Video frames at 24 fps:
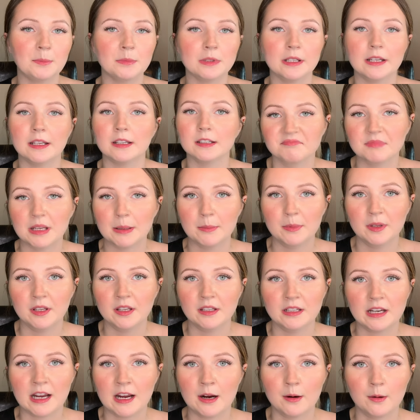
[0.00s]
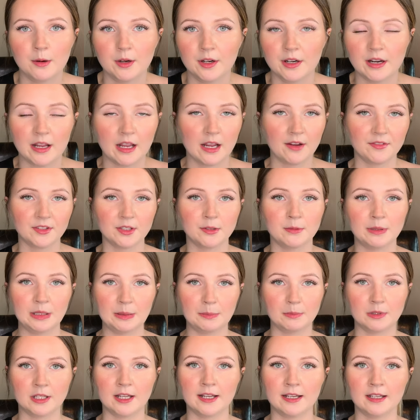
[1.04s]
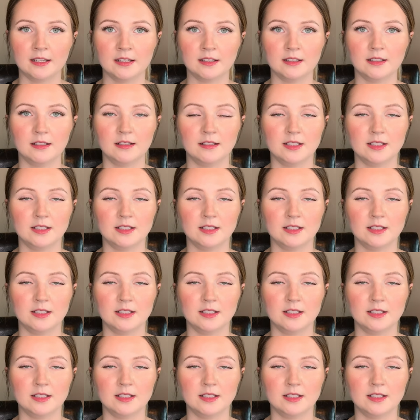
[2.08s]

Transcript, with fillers: like maybe an hour, and I have to reapply it,